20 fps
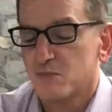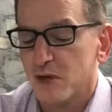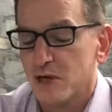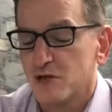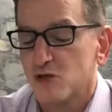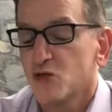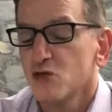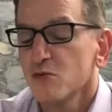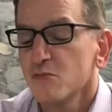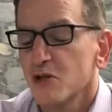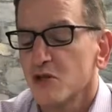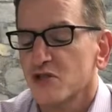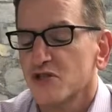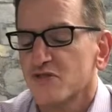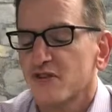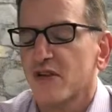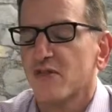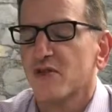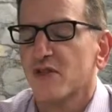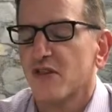My two most
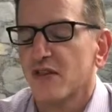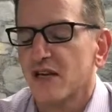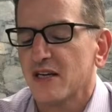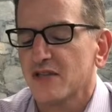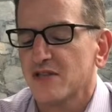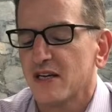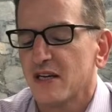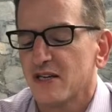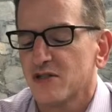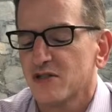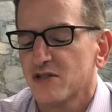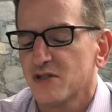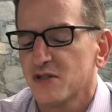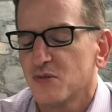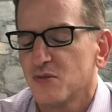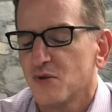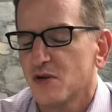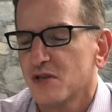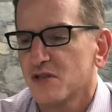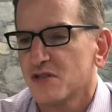favorite things, actually,
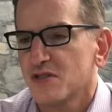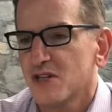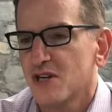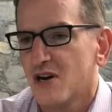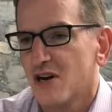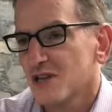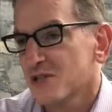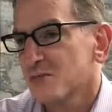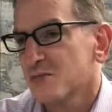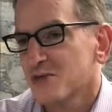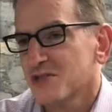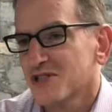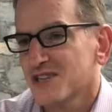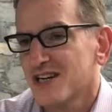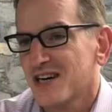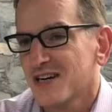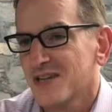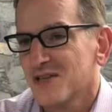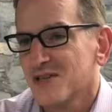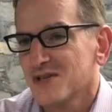one is the octopus
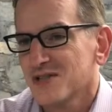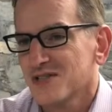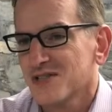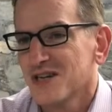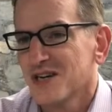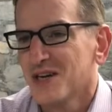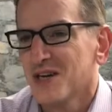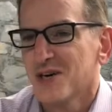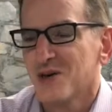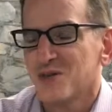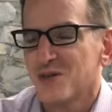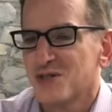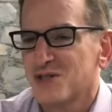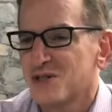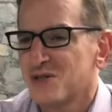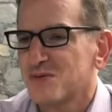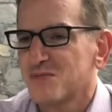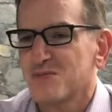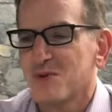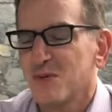tacos,
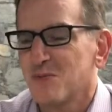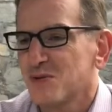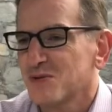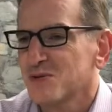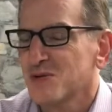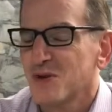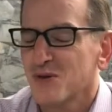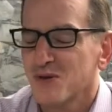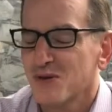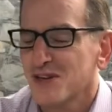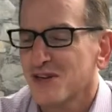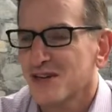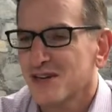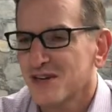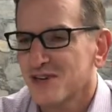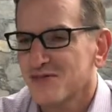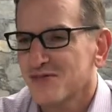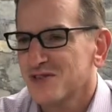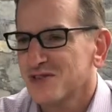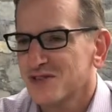which people don't think
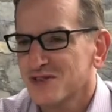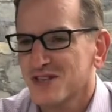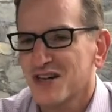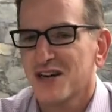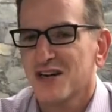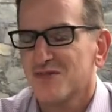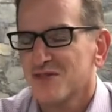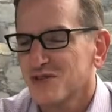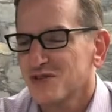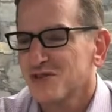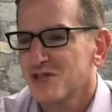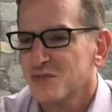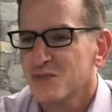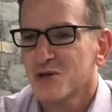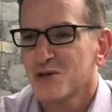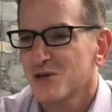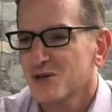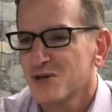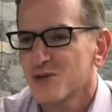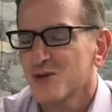of as kind of your
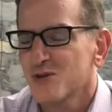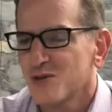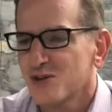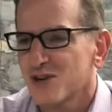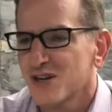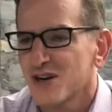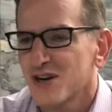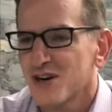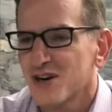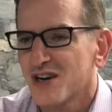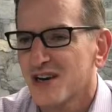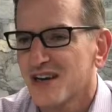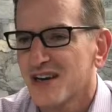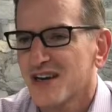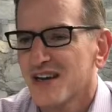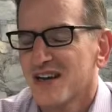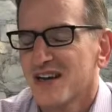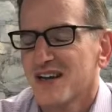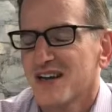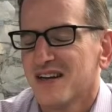typical ordinary
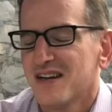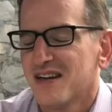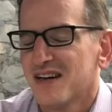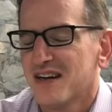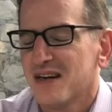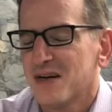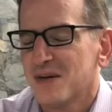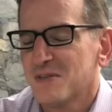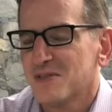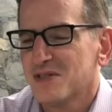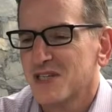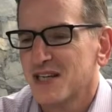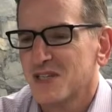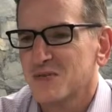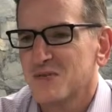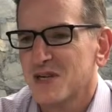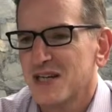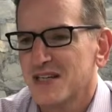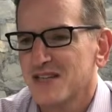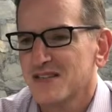um,
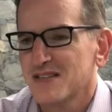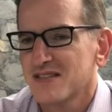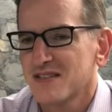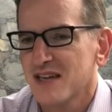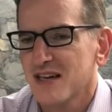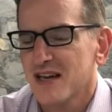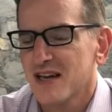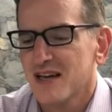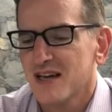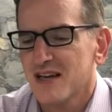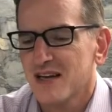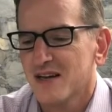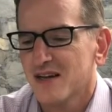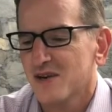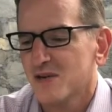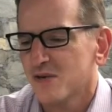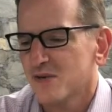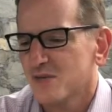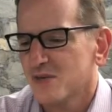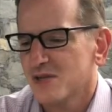Tex-Mex,
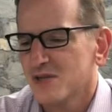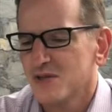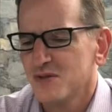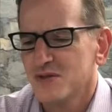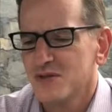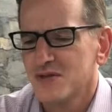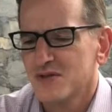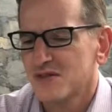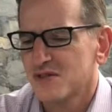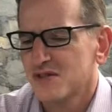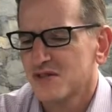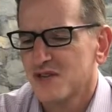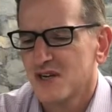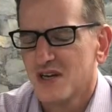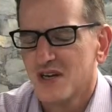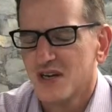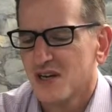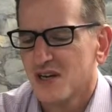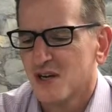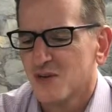and we do this
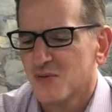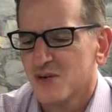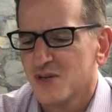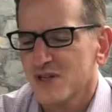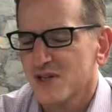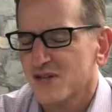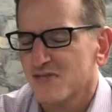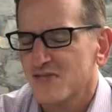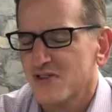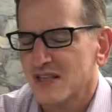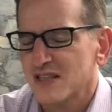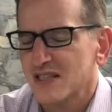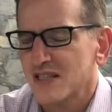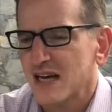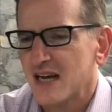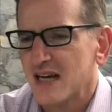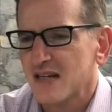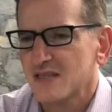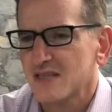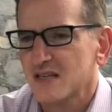really
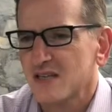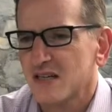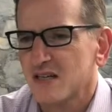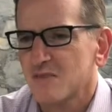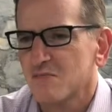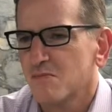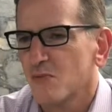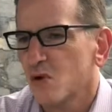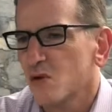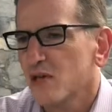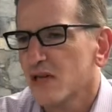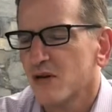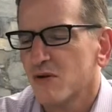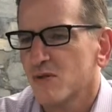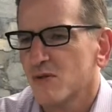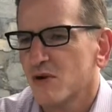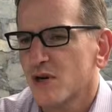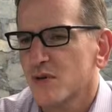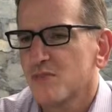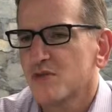fantastic mole
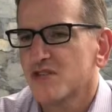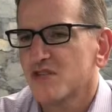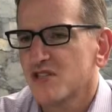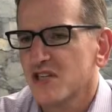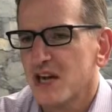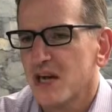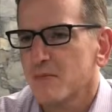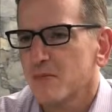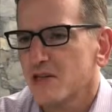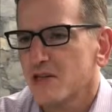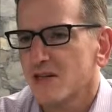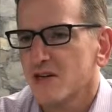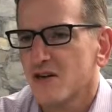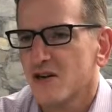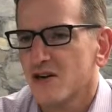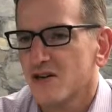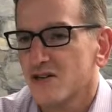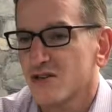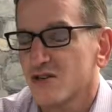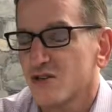rubbed salmon
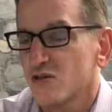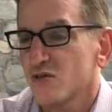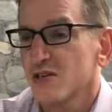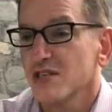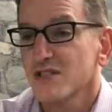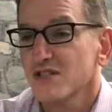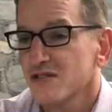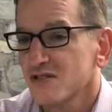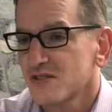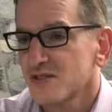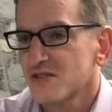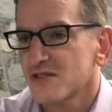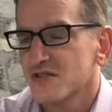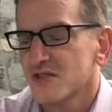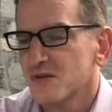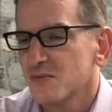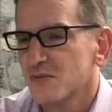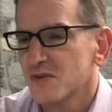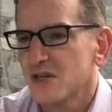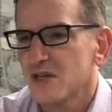on grits
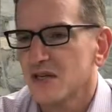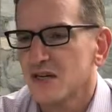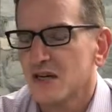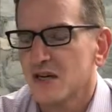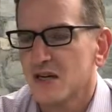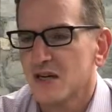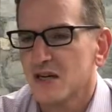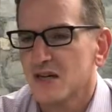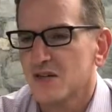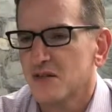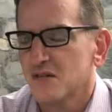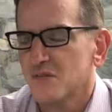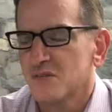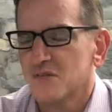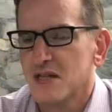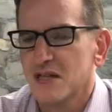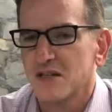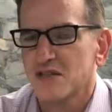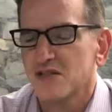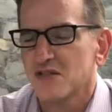that we uh, that
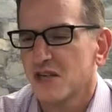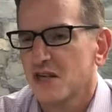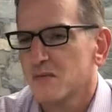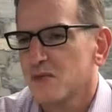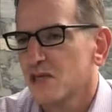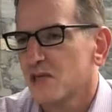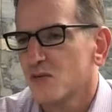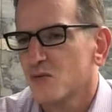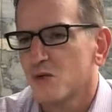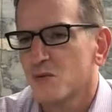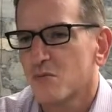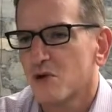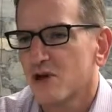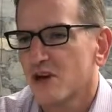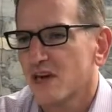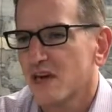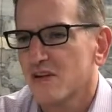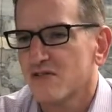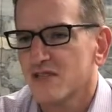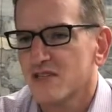make the salmon in the wood
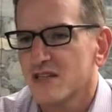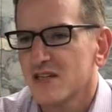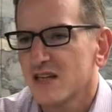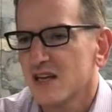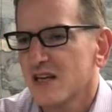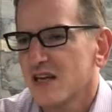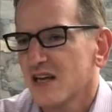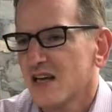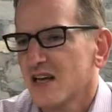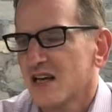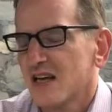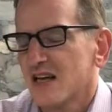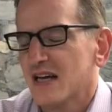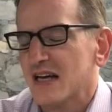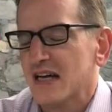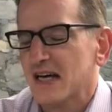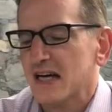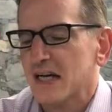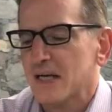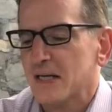burning oven.
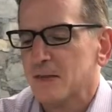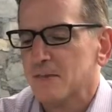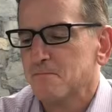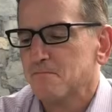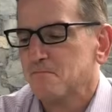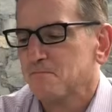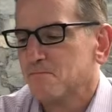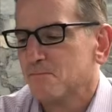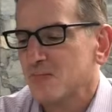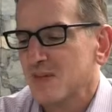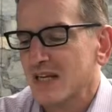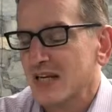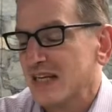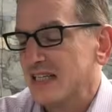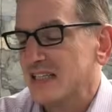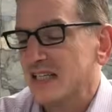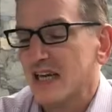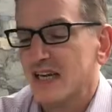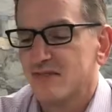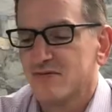Um,
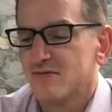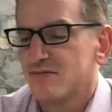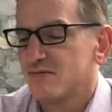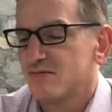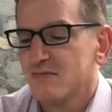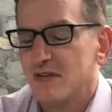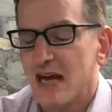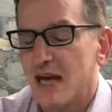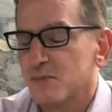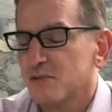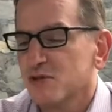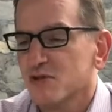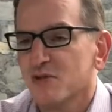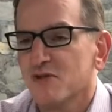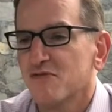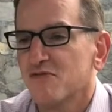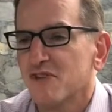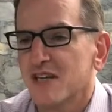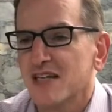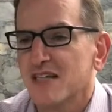it's uh,
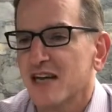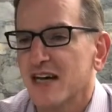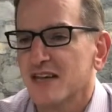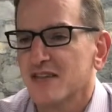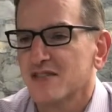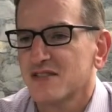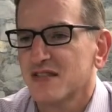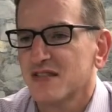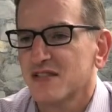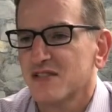absolutely fantastic.